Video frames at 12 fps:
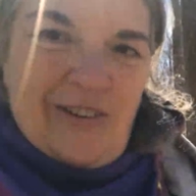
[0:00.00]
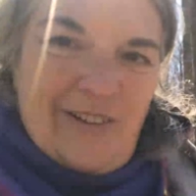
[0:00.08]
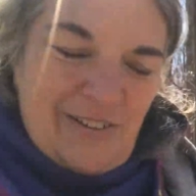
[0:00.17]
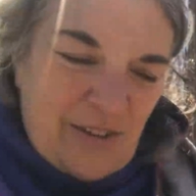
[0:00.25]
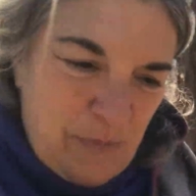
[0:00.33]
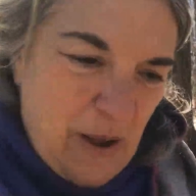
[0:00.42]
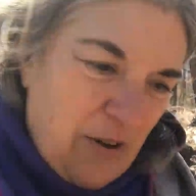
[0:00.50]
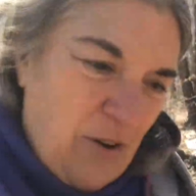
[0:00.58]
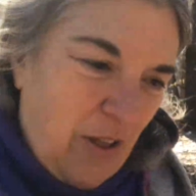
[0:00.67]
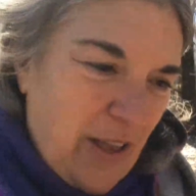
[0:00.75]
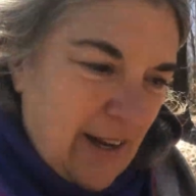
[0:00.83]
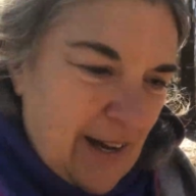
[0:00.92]
That's about
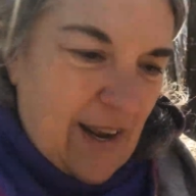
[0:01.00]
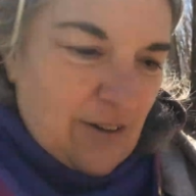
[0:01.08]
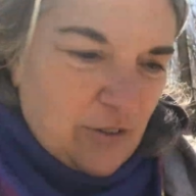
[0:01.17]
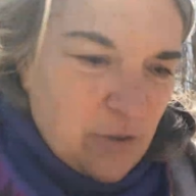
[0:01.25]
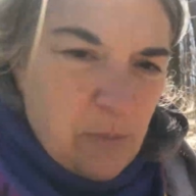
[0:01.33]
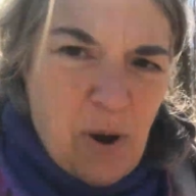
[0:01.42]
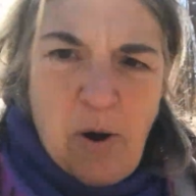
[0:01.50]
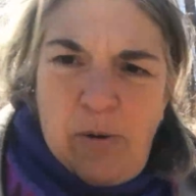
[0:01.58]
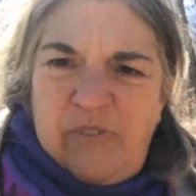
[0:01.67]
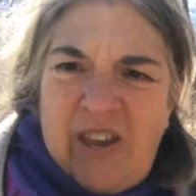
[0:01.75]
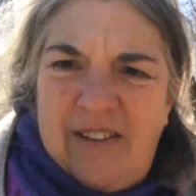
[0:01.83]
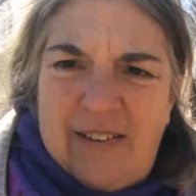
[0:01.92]
all I can handle doing. My
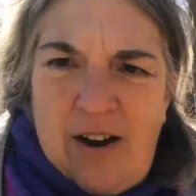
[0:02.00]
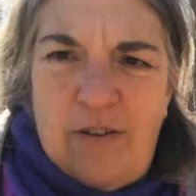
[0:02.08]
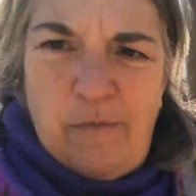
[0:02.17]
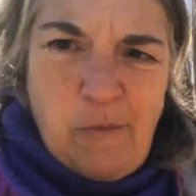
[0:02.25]
arm's getting tired